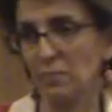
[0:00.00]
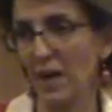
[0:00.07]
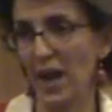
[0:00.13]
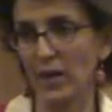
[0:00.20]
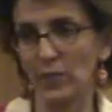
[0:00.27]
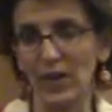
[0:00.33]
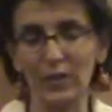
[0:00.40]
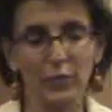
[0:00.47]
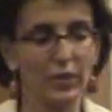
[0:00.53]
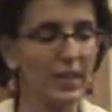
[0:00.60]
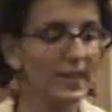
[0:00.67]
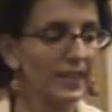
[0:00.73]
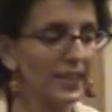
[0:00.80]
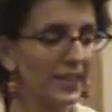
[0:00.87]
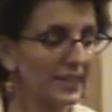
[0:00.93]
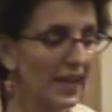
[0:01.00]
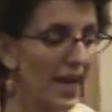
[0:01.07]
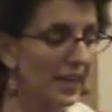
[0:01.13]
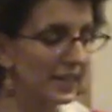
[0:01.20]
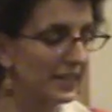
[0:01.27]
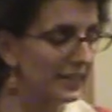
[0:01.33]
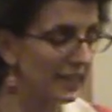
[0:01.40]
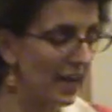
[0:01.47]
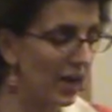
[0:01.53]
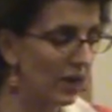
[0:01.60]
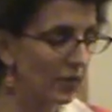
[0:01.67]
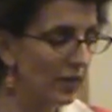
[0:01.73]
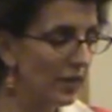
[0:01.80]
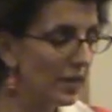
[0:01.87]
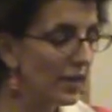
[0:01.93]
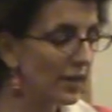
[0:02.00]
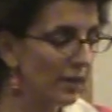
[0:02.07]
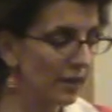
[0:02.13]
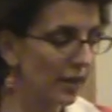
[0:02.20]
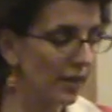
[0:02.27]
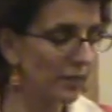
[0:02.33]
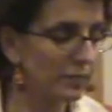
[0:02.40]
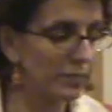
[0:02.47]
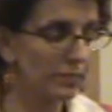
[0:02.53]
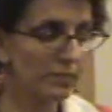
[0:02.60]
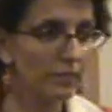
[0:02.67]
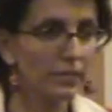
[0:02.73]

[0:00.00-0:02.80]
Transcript: background or anything like that, and he now uh,